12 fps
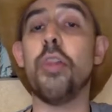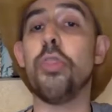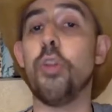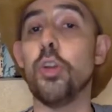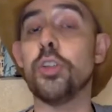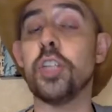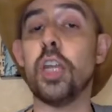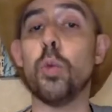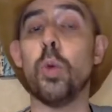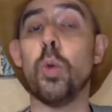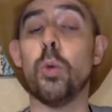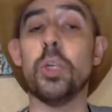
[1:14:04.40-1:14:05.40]
Thursday,
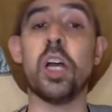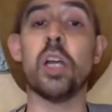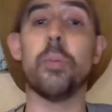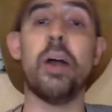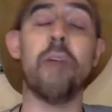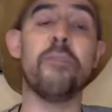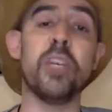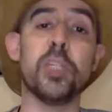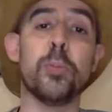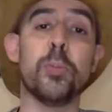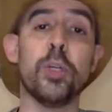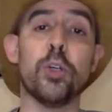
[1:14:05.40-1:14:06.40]
where we talk about
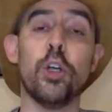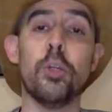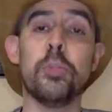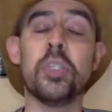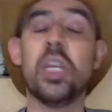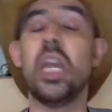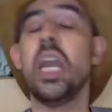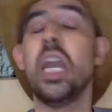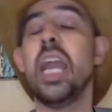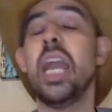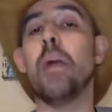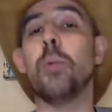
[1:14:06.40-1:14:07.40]
Facebook groups,
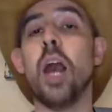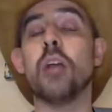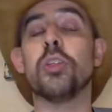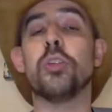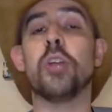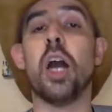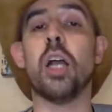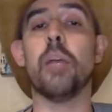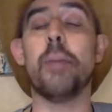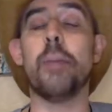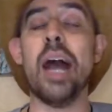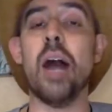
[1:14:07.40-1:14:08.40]
and we also talk
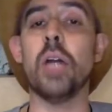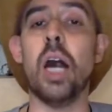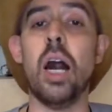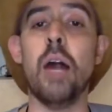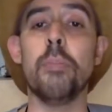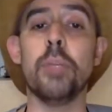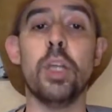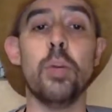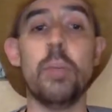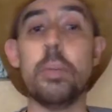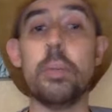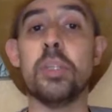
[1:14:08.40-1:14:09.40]
about,
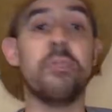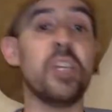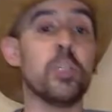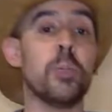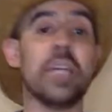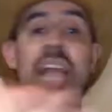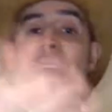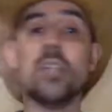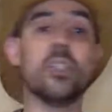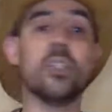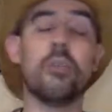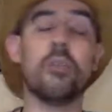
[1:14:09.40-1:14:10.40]
maybe some Facebook ad
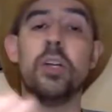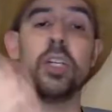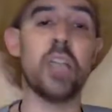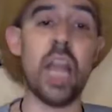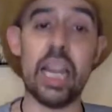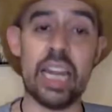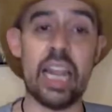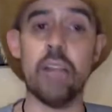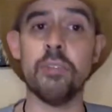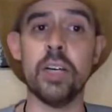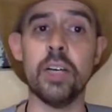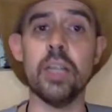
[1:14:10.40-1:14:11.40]
stuff or
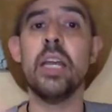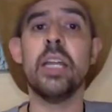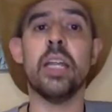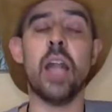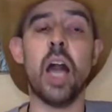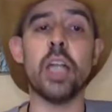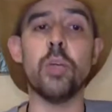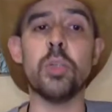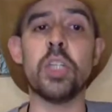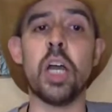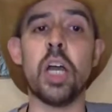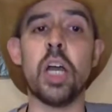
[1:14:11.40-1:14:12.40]
Canva that Anya was
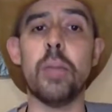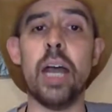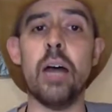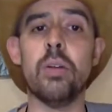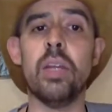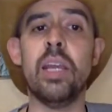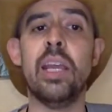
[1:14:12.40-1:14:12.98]
talking about.